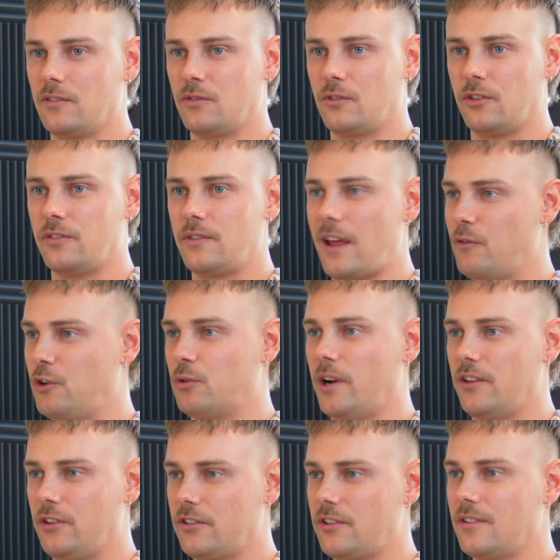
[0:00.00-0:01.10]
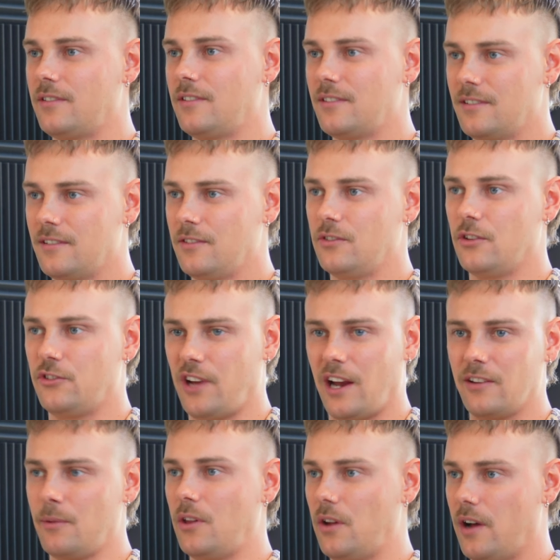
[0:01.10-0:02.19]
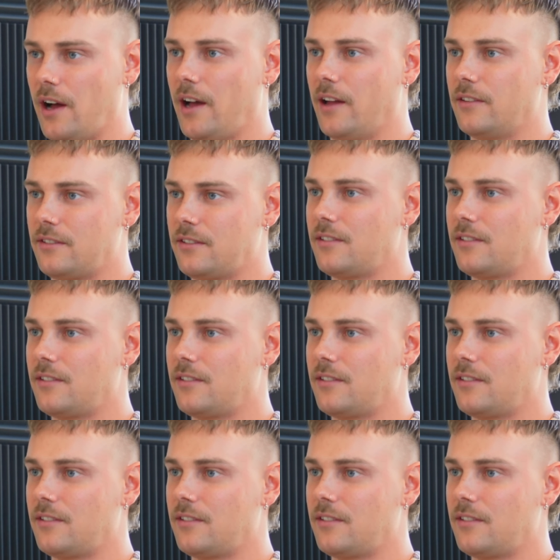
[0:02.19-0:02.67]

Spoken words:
just every transition, just change up the lights.